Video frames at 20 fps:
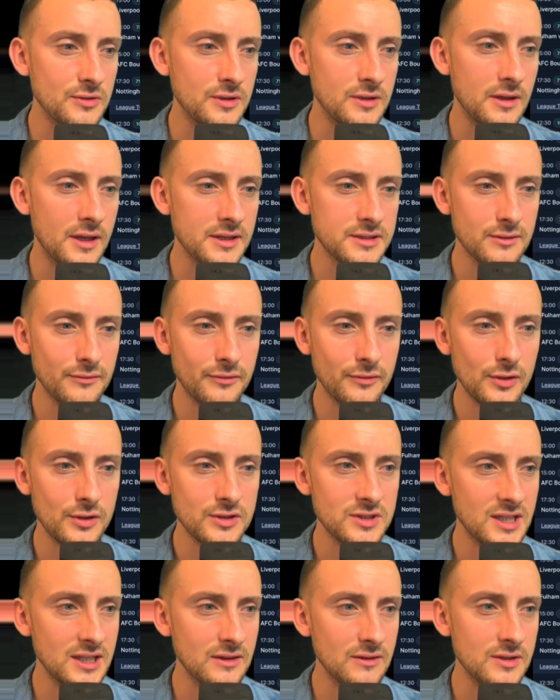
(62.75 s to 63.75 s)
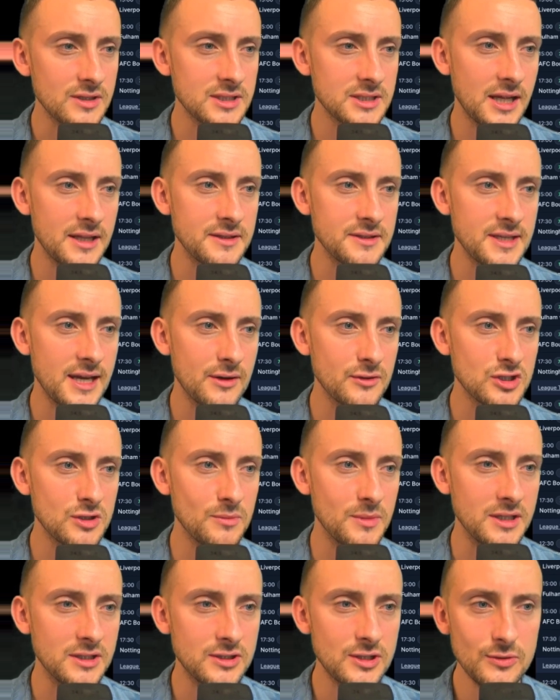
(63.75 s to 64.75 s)
That's the first thing that stands out to me.
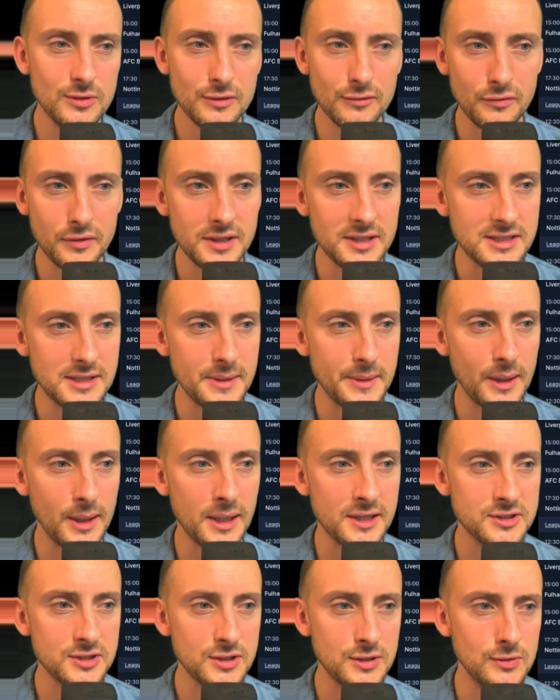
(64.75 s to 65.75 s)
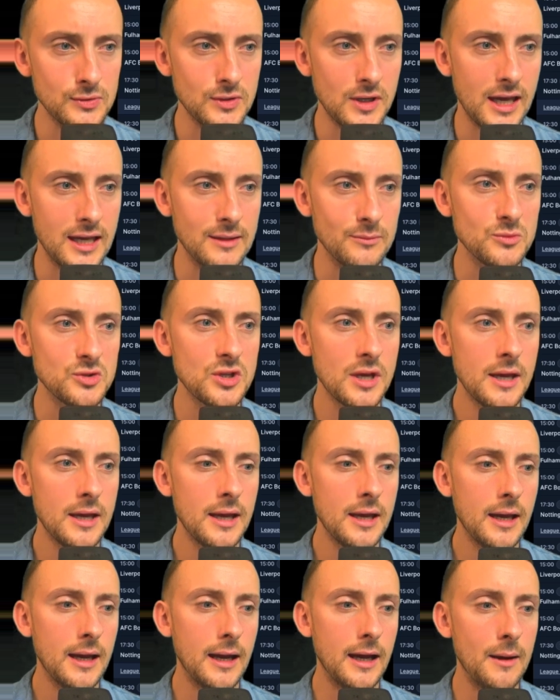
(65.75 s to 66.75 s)
Two defeats in the last two games.
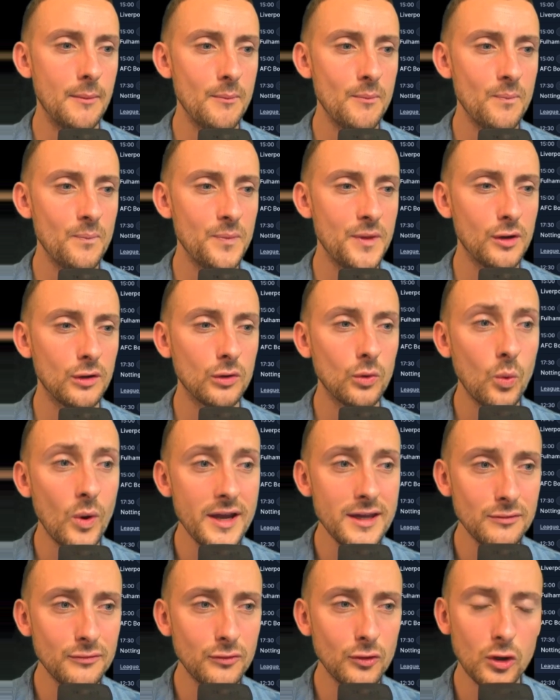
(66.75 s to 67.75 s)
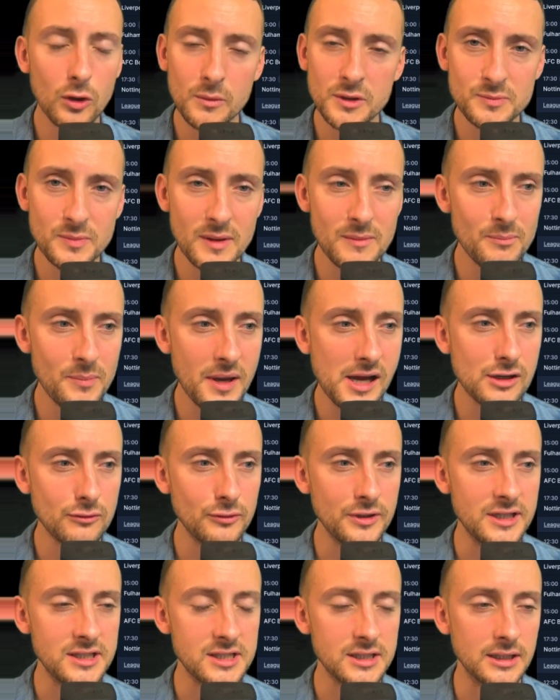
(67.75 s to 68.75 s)
Um, their away form has been better
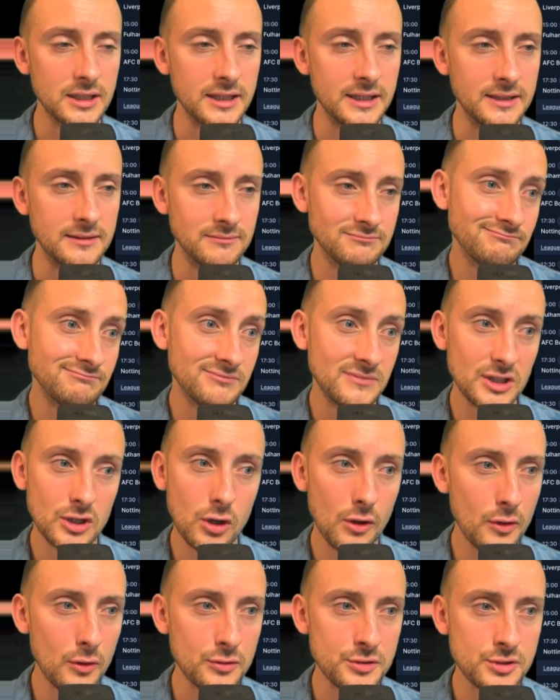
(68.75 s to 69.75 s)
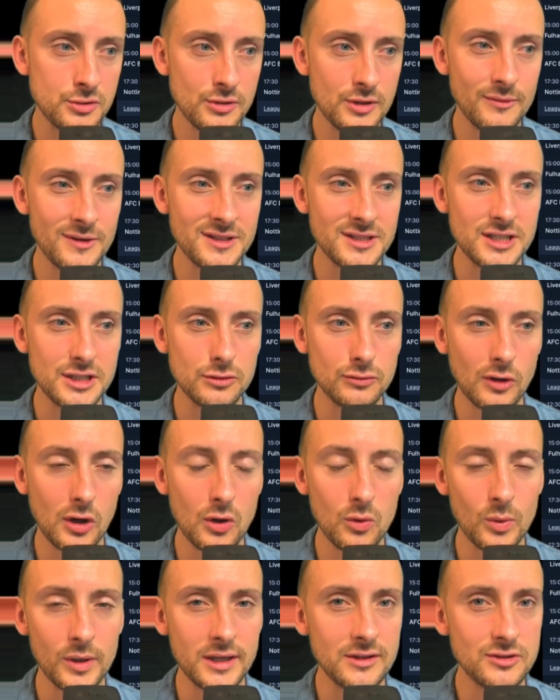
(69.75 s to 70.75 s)
recently. They got those three wins in a row,
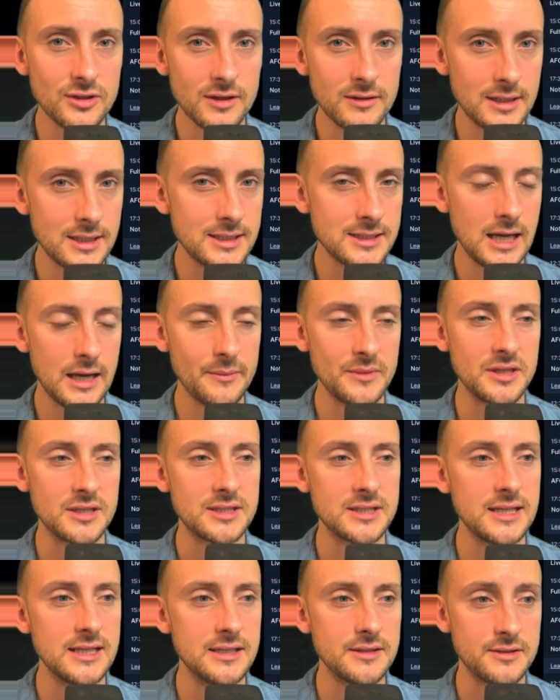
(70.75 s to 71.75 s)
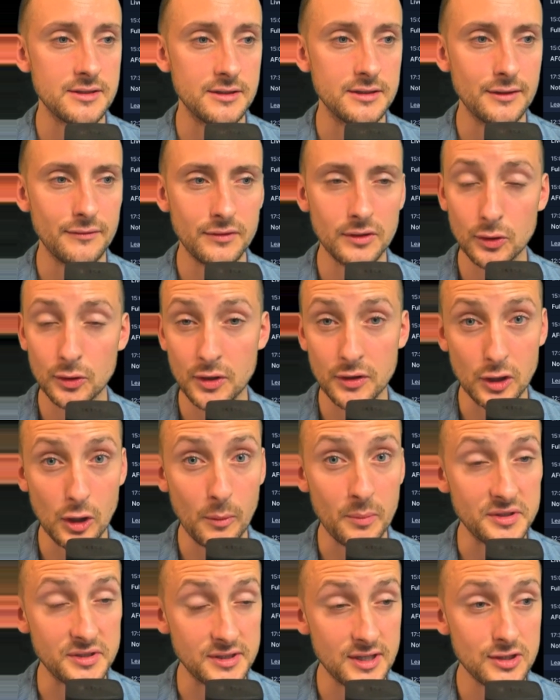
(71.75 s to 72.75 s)
which at this time of the season, if you look at the
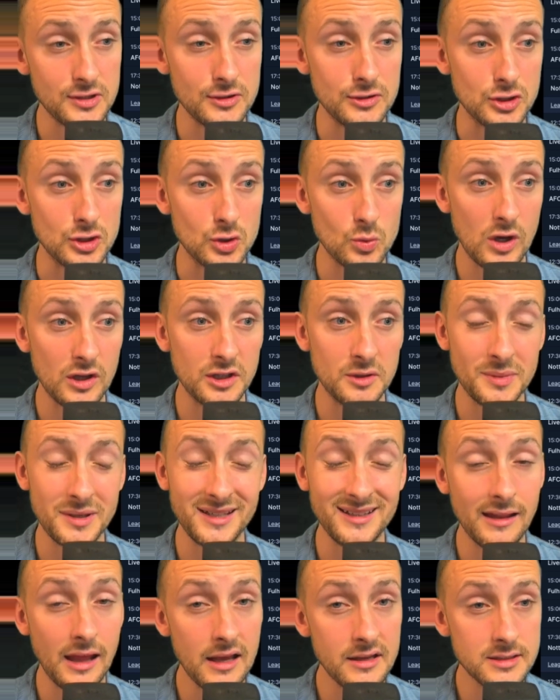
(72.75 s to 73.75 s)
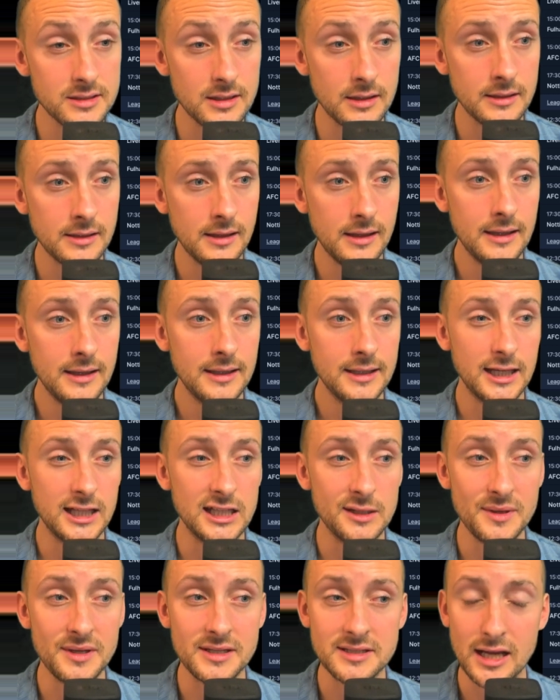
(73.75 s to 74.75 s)
oppositions as well, they beat Leicester and they
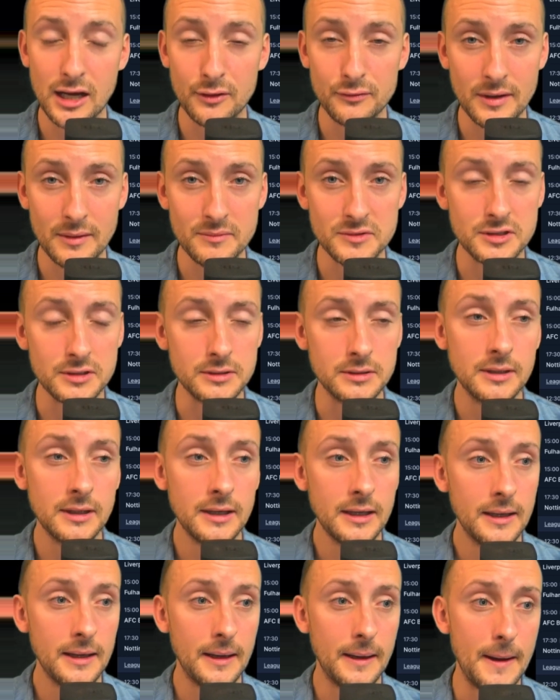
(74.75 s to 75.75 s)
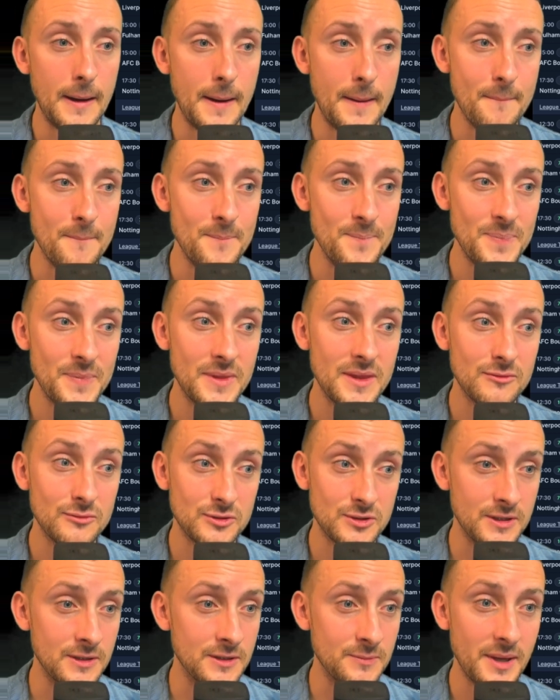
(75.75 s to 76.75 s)
beat Southampton. Um,
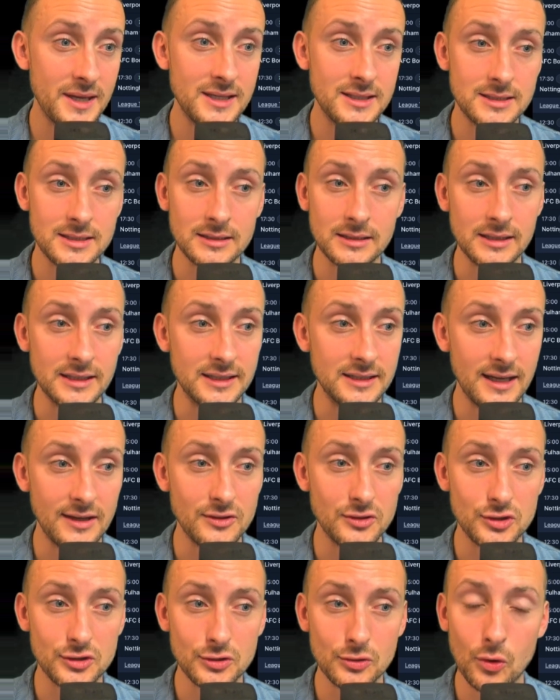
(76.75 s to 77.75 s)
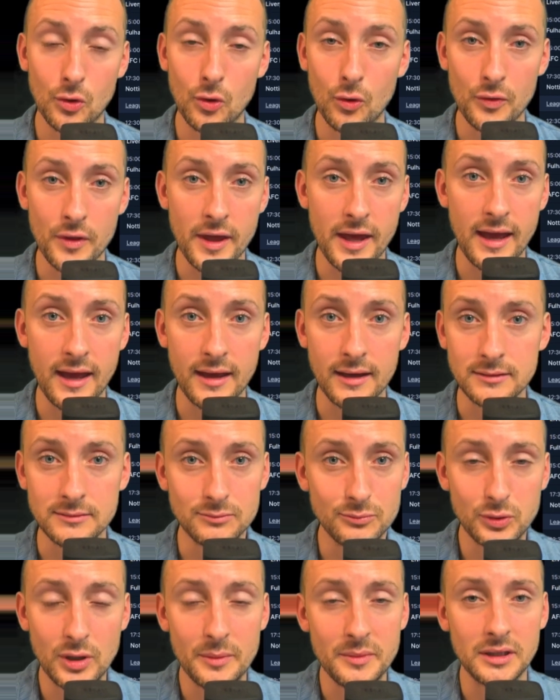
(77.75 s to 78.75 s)
to basically ensure their
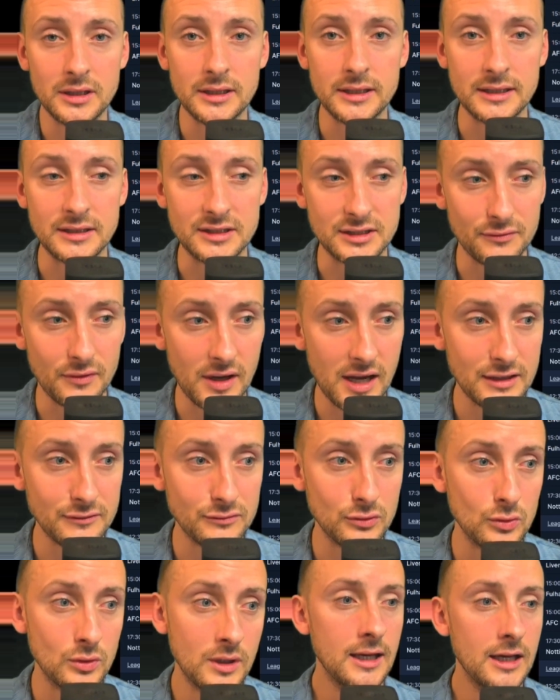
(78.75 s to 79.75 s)
Premier League survival.